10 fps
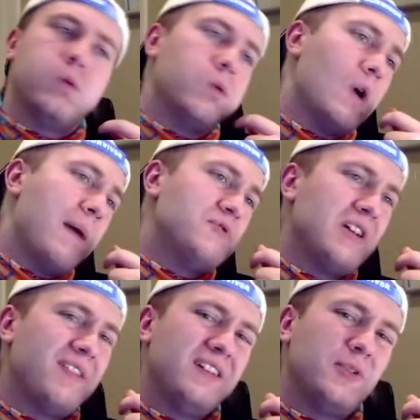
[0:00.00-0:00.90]
I'm trying to
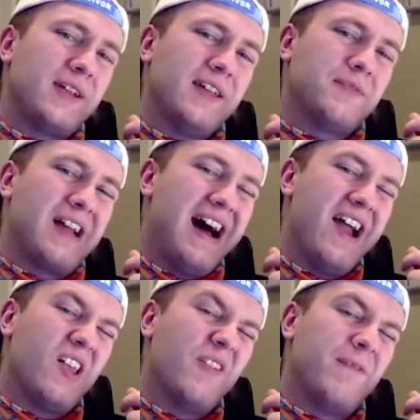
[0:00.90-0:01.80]
think, do I give
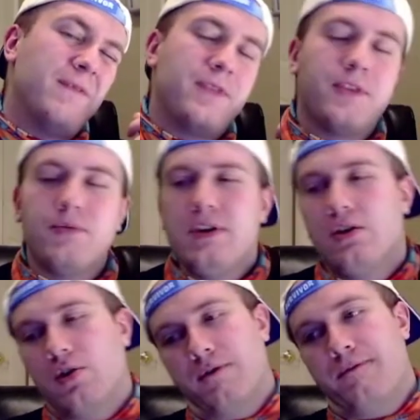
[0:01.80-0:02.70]
Kyle a 3
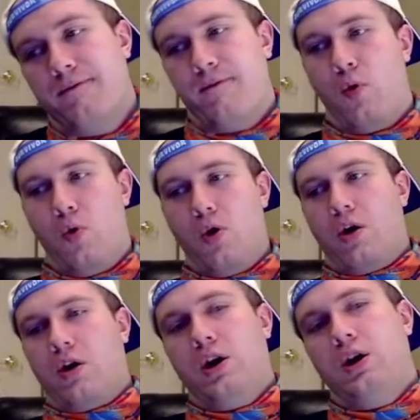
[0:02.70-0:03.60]
or a
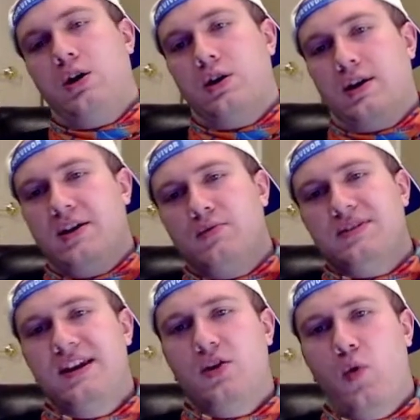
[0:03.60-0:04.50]
4? He was
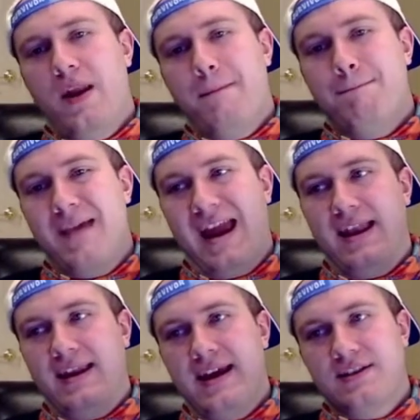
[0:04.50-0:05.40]
in it quite a bit.
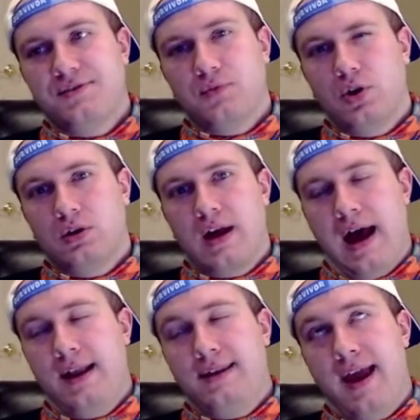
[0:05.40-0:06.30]
He had some good
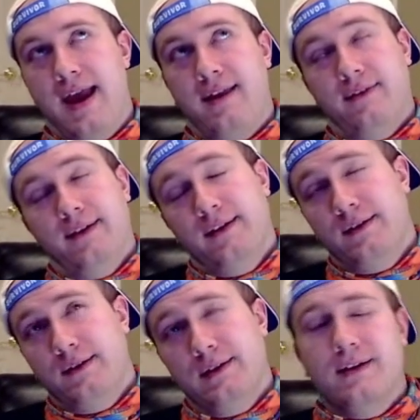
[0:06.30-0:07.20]
content.
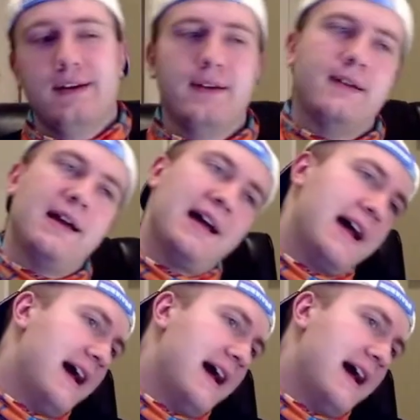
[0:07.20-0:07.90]
I